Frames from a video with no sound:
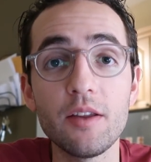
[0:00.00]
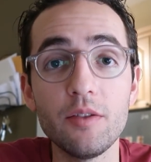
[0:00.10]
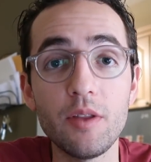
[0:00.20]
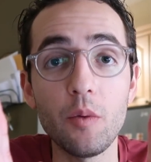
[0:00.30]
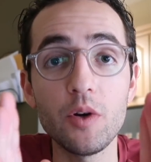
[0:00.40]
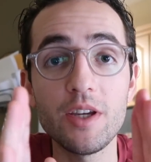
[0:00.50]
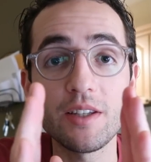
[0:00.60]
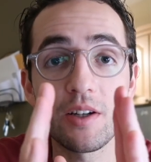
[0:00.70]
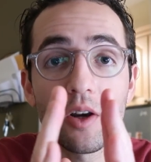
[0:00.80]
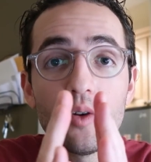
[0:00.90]
that when you had
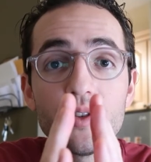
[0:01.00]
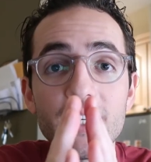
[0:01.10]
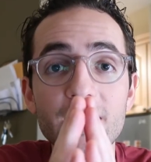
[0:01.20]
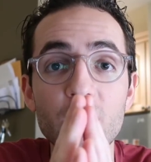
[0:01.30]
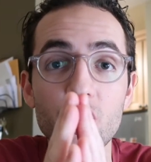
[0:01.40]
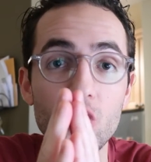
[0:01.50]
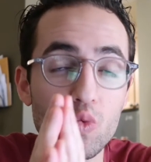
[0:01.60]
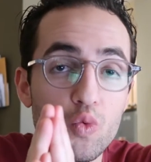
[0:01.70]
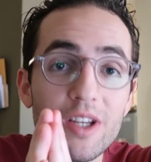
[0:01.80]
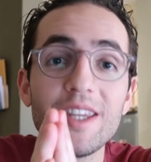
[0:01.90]
to close it, you
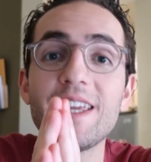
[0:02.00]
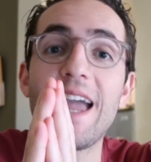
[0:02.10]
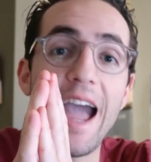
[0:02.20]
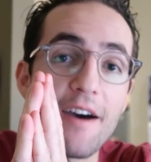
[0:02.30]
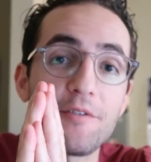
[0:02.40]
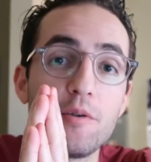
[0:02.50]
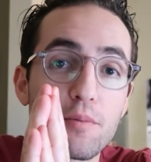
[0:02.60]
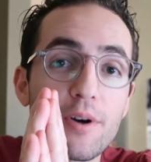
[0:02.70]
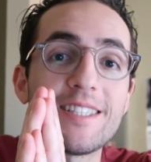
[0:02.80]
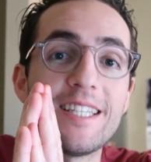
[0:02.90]
really have to
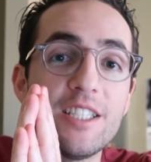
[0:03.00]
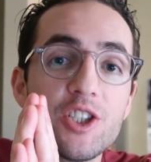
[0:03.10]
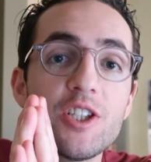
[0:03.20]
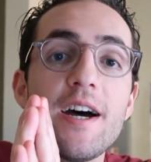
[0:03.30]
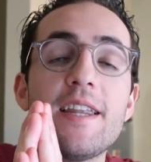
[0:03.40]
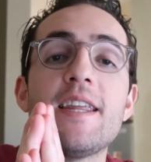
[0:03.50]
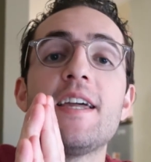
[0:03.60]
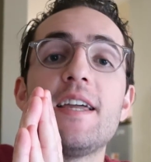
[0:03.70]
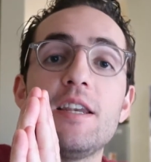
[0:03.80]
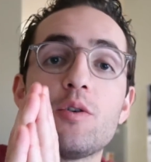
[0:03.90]
press it shut
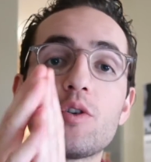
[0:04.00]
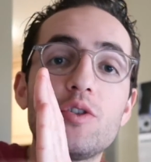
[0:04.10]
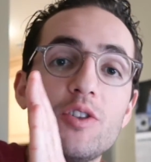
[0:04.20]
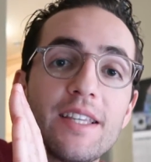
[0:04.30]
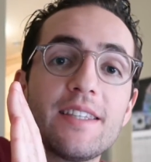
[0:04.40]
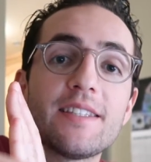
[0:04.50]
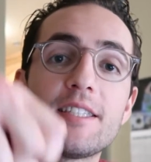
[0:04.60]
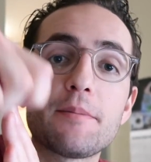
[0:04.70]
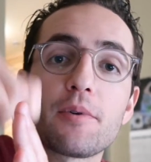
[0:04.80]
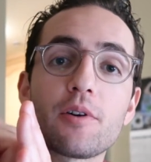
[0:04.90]
in order to get the
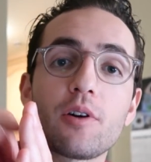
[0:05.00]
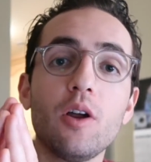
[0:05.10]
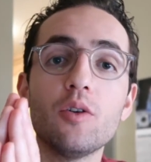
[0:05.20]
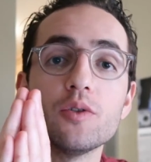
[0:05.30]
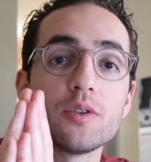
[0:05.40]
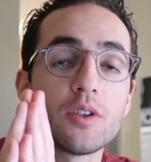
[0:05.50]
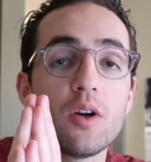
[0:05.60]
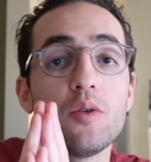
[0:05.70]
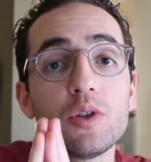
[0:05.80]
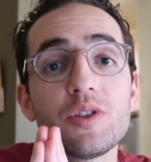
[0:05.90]
zipper closed,
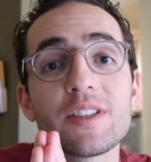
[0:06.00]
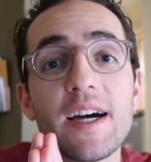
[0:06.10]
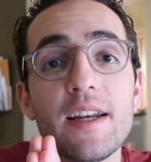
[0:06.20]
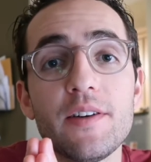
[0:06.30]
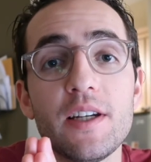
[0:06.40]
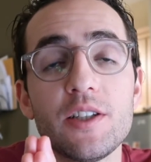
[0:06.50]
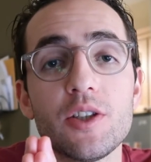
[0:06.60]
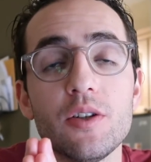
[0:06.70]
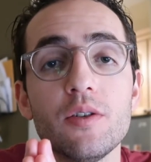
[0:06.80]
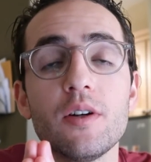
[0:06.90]
which is kind of an
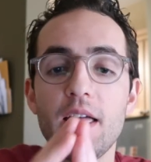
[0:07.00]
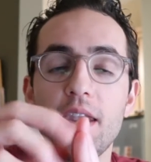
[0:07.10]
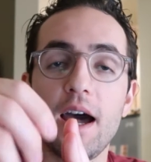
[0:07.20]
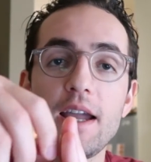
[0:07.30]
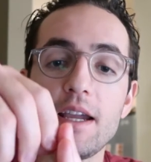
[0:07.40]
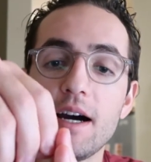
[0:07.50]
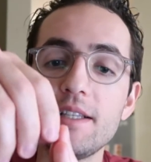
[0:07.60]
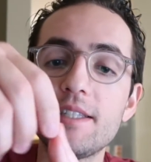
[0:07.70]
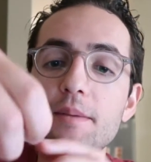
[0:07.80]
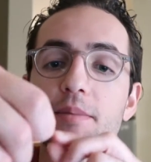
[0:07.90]
issue. And I
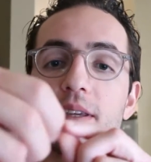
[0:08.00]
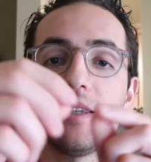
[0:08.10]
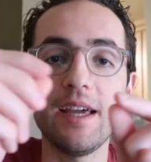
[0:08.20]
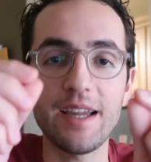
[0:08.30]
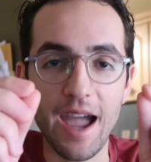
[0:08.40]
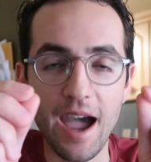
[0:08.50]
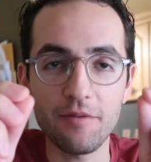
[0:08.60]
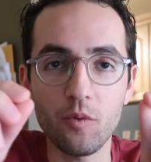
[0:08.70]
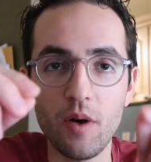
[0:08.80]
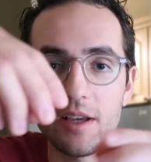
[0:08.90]
unzipped it like
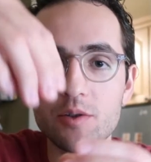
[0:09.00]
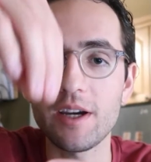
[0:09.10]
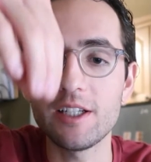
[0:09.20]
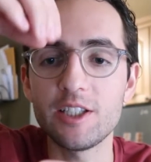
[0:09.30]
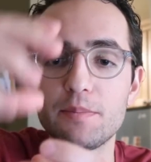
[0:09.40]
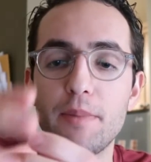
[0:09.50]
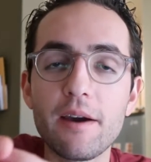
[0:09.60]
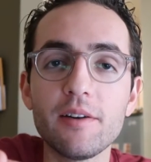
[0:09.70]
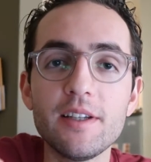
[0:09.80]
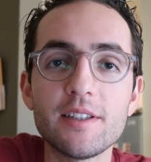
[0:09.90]
halfway so I could just
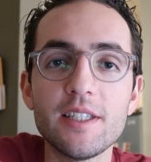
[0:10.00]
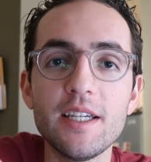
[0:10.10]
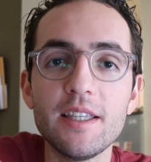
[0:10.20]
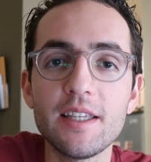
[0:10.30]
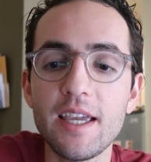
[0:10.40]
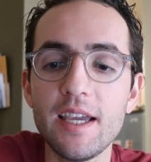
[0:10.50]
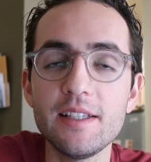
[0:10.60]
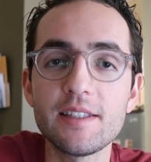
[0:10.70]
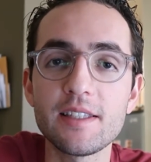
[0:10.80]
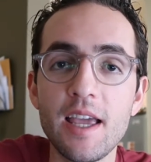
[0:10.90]
barely see in the case.